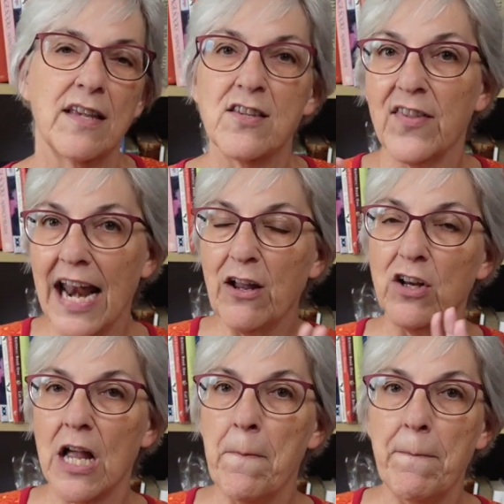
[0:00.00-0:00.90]
so that I
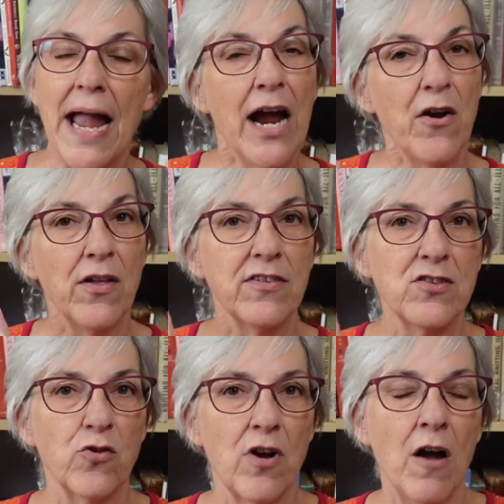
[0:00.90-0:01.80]
could compare the
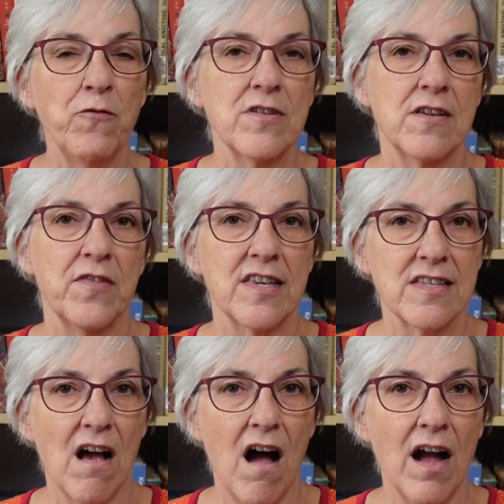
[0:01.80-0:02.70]
circumference of the
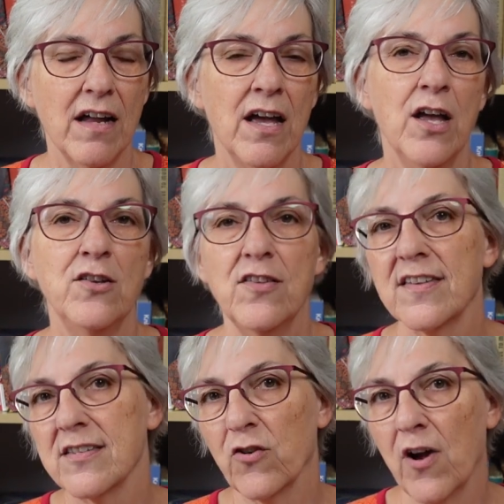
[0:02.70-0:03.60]
sock to
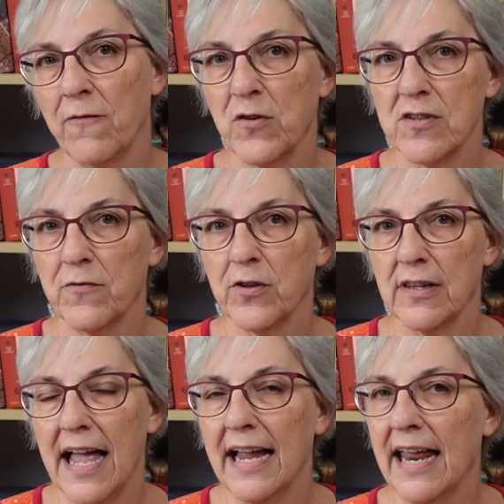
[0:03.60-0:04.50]
the circumference of her
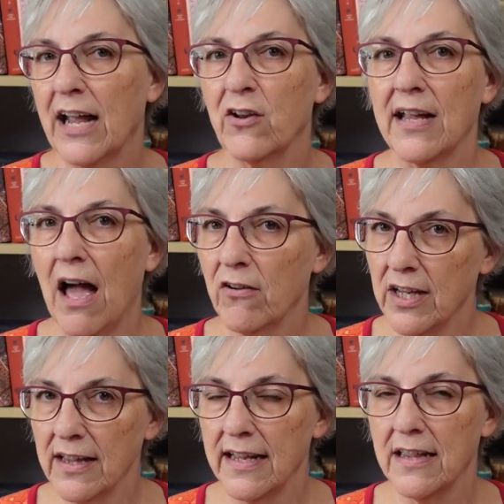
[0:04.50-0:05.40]
leg, and I could
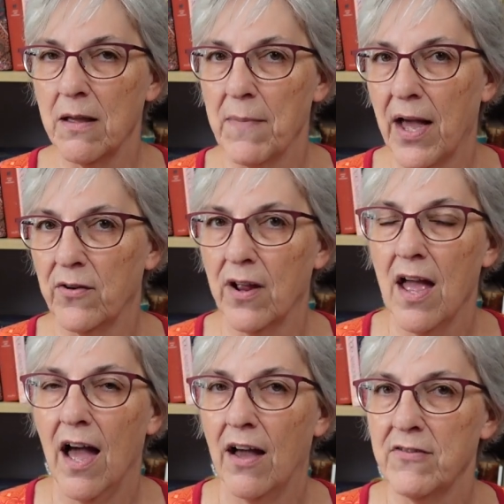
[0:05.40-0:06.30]
calculate the amount
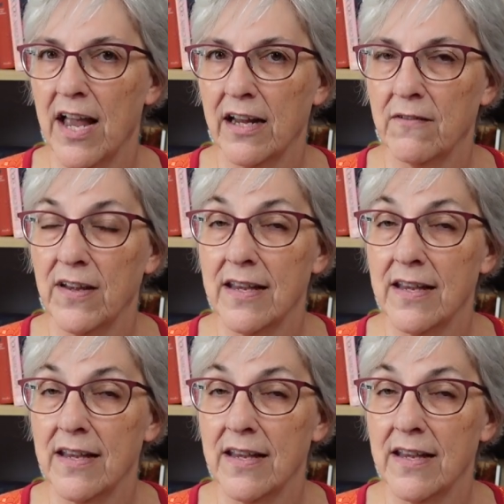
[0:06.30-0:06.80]
of negative